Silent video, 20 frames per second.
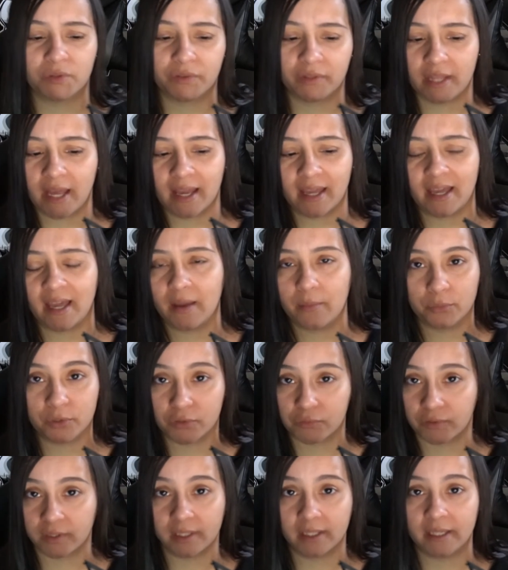for that game
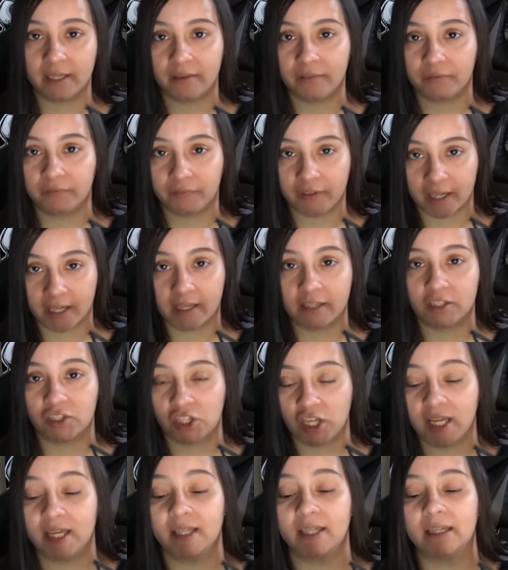was really fucking
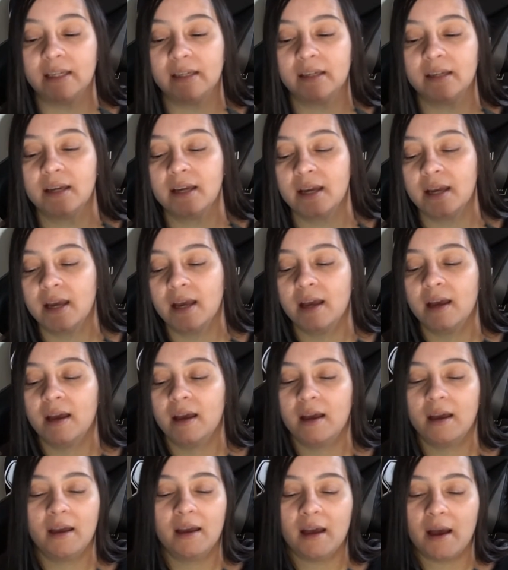shady.
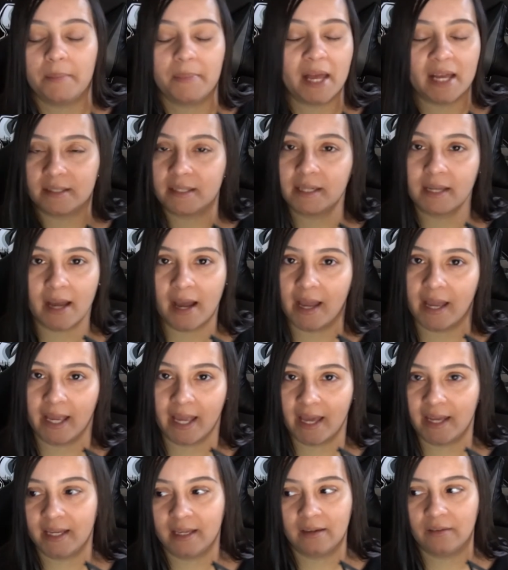I'm not denying
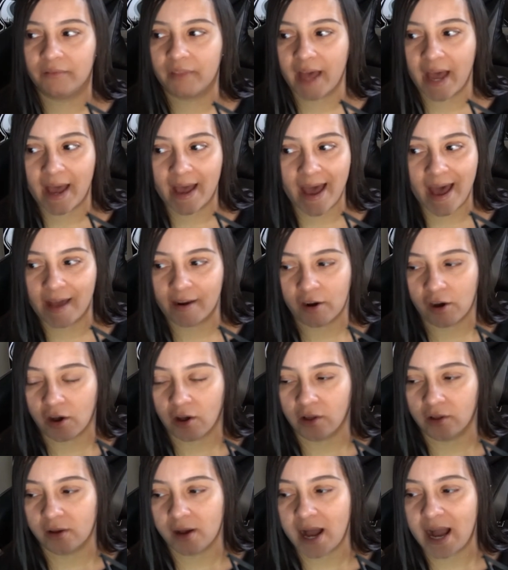any of that at
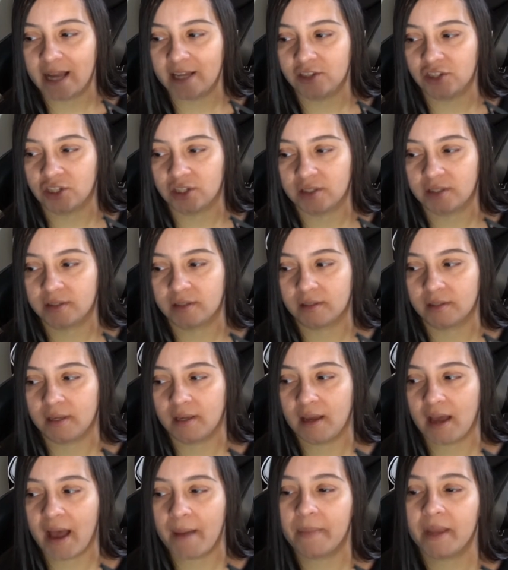all. I just
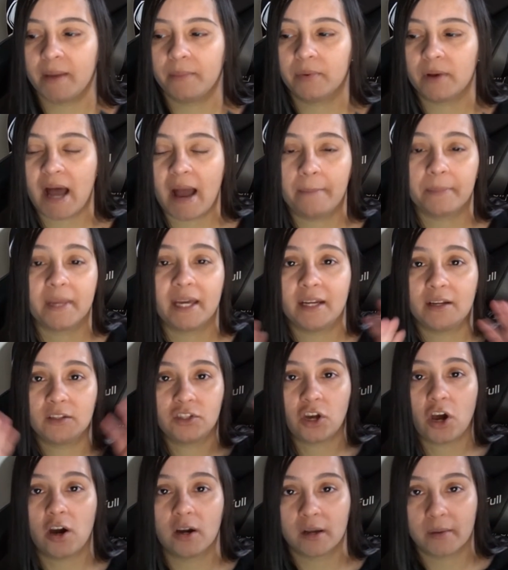I'm able I'm going to
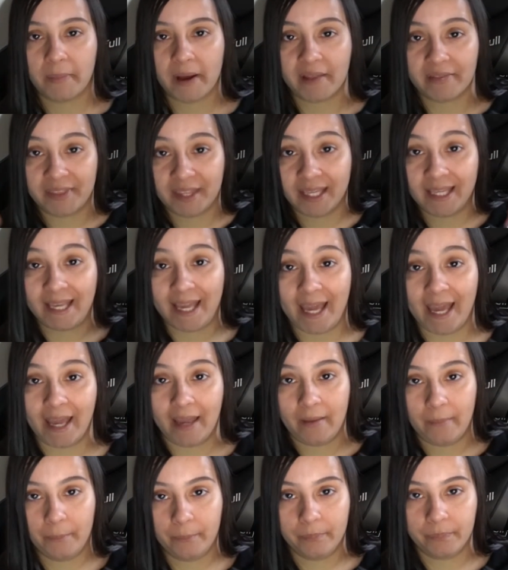talk about the
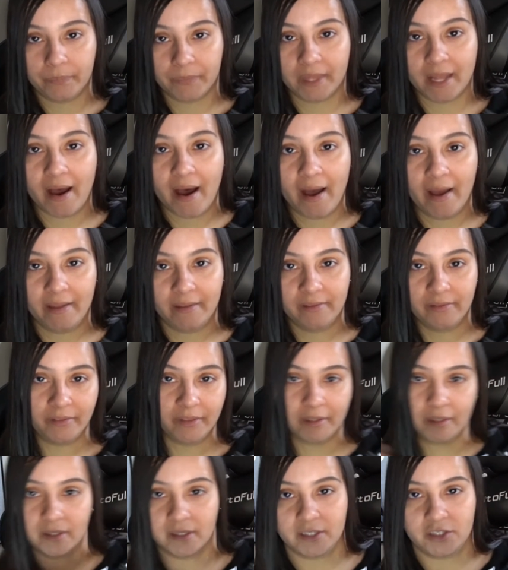game, not
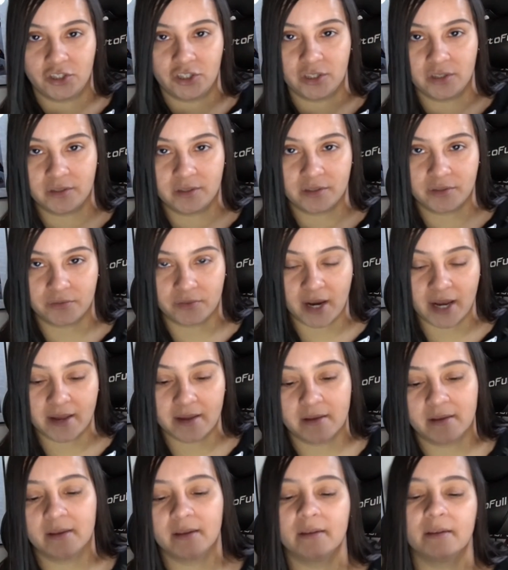the glitches,
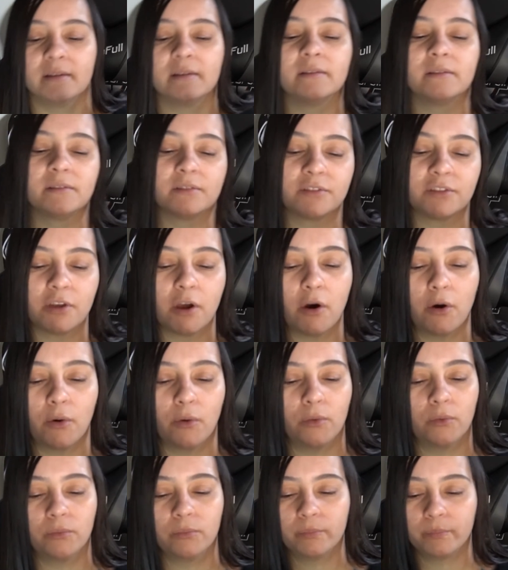right?
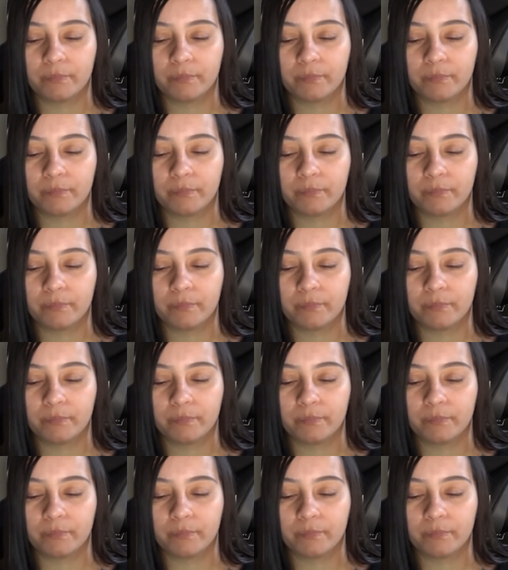So